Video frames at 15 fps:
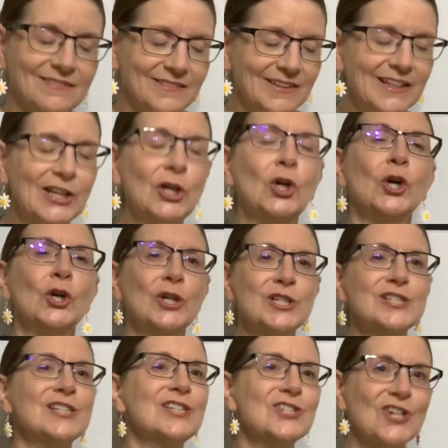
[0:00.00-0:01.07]
Encourage
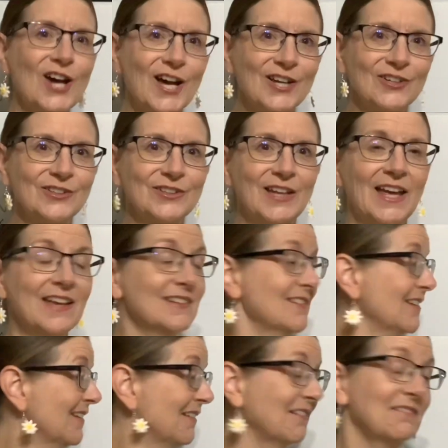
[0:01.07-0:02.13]
the child and
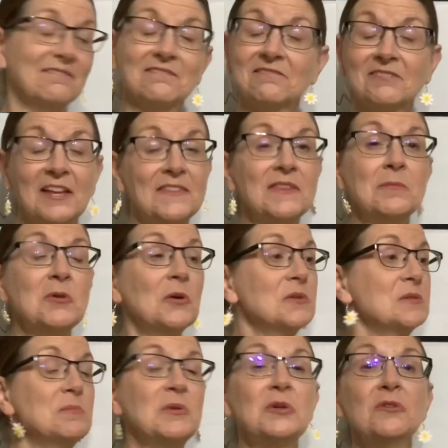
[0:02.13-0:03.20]
let them know it's
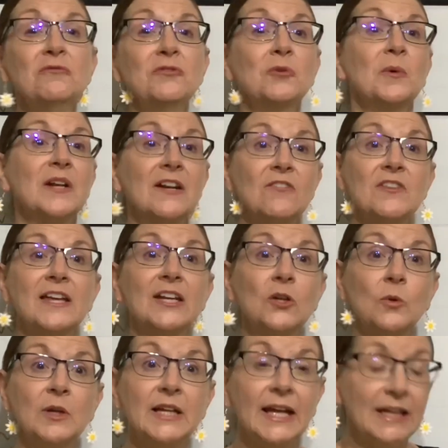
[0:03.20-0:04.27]
beautiful, whatever they
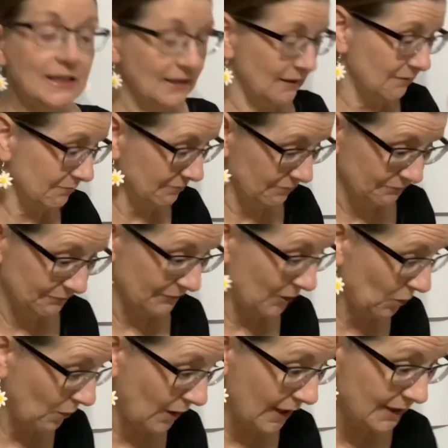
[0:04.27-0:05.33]
created. All
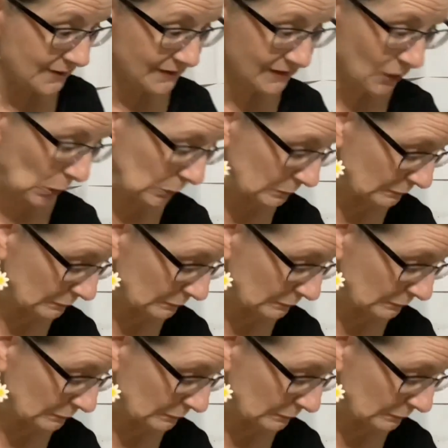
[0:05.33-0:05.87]
right? So,